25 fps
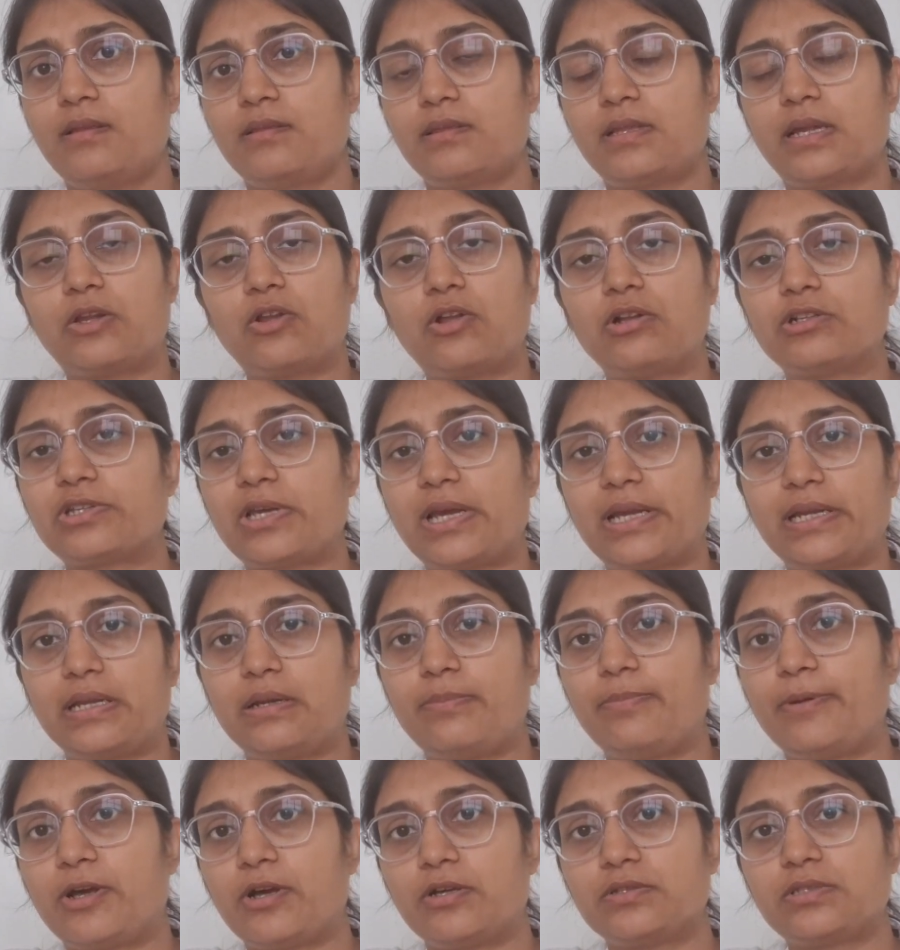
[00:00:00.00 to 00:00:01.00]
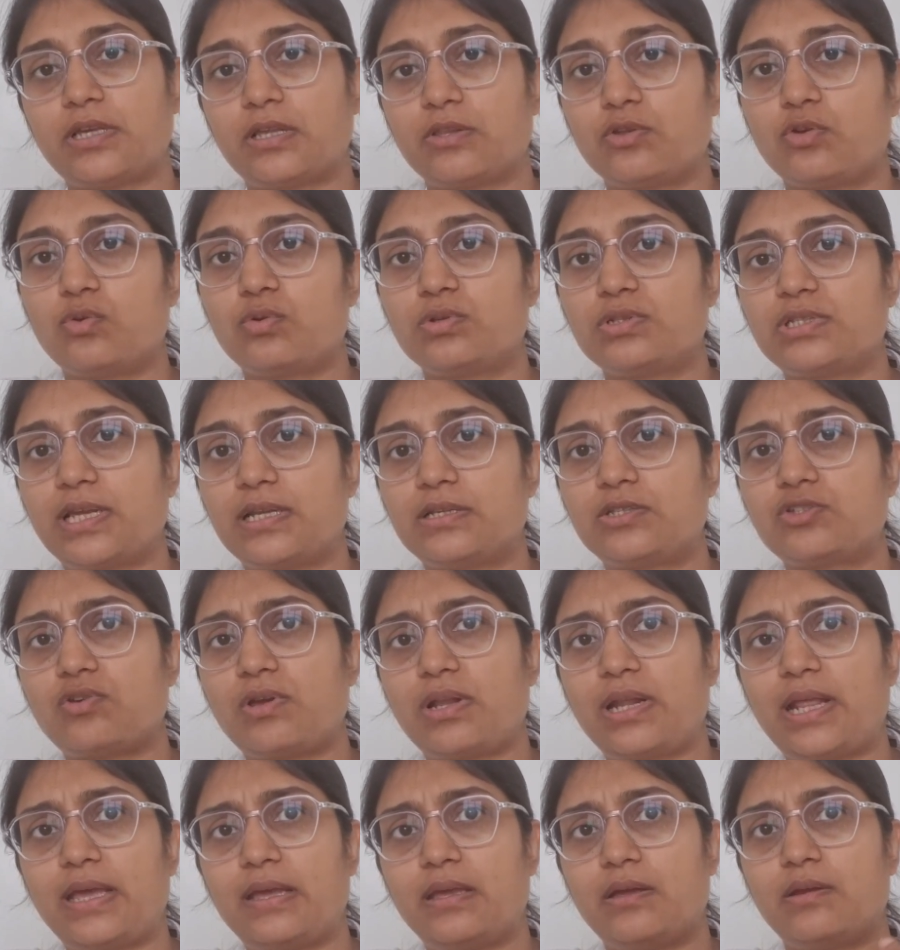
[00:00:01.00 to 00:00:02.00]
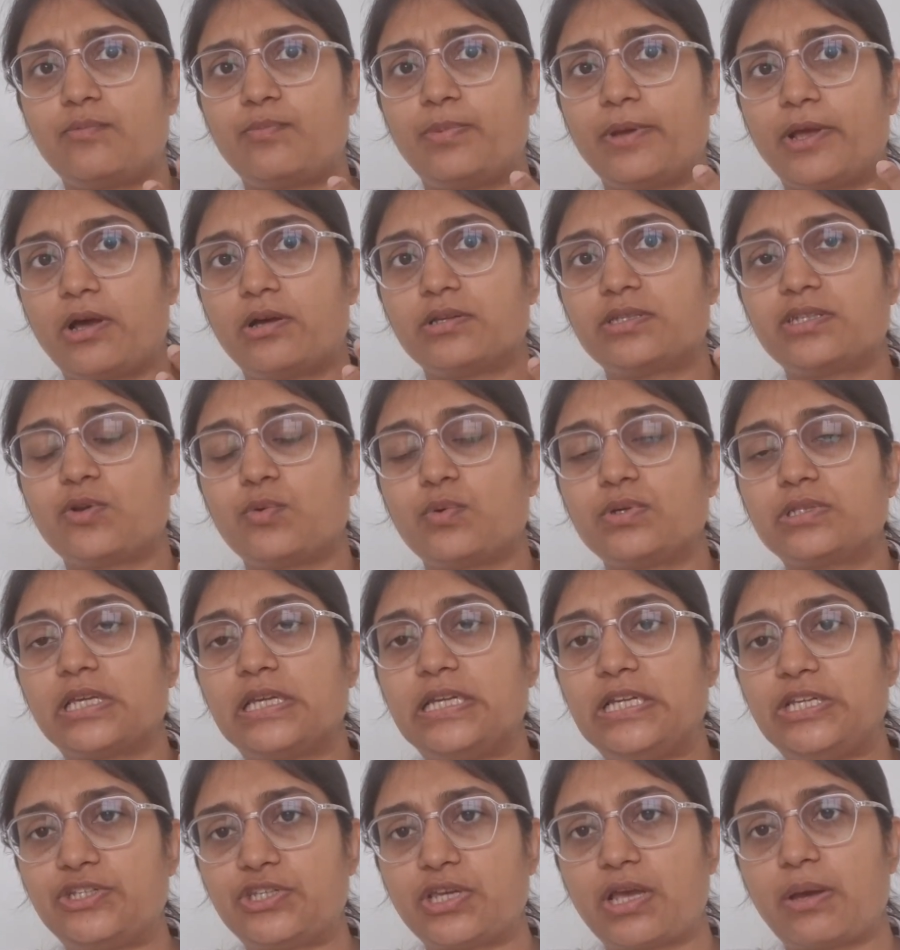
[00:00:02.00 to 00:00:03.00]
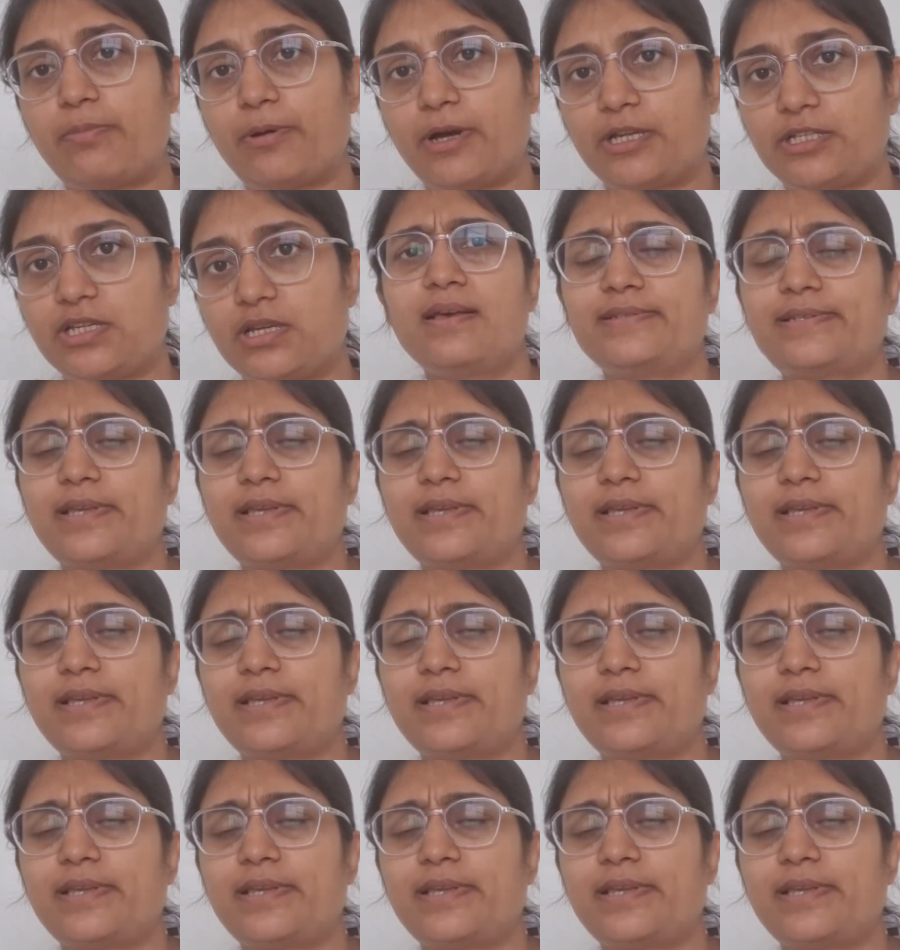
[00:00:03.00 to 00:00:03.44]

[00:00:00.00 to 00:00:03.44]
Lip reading: That also I did because Sadhguru said so, and because it was a Isha bhajan.